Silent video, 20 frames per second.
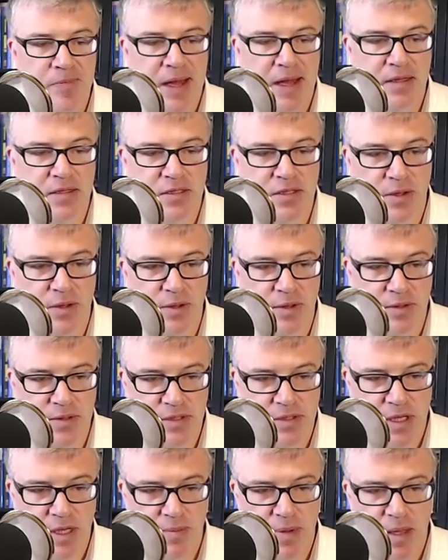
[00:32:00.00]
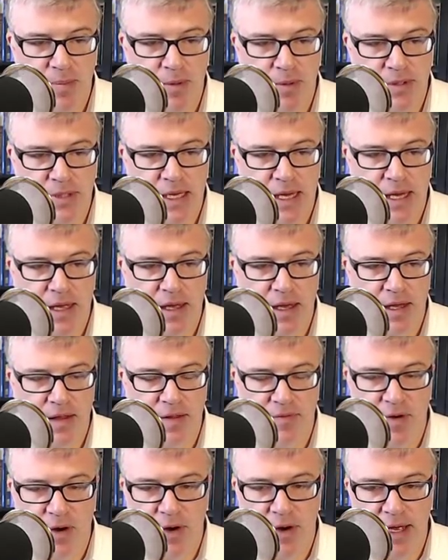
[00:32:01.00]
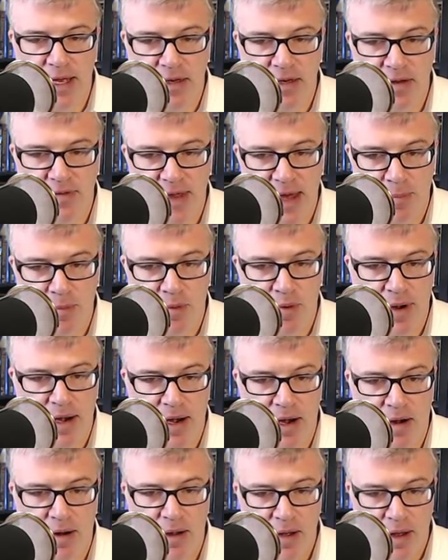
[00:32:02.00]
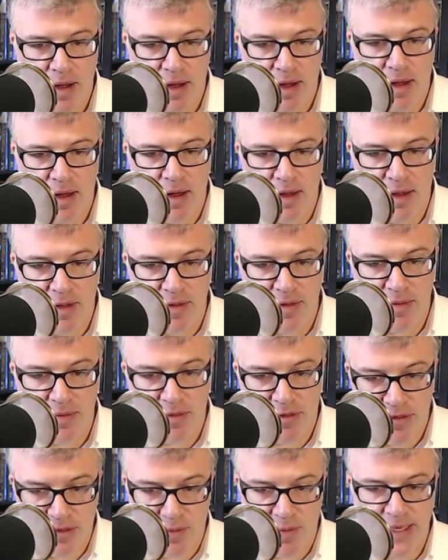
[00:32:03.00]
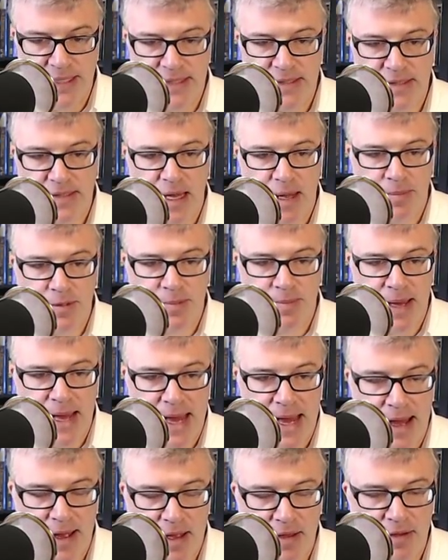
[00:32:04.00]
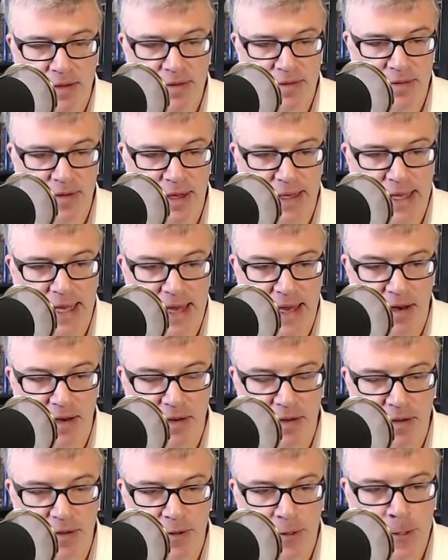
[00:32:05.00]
And so you'll see people take, at the very end of that prayer, 3 steps back again,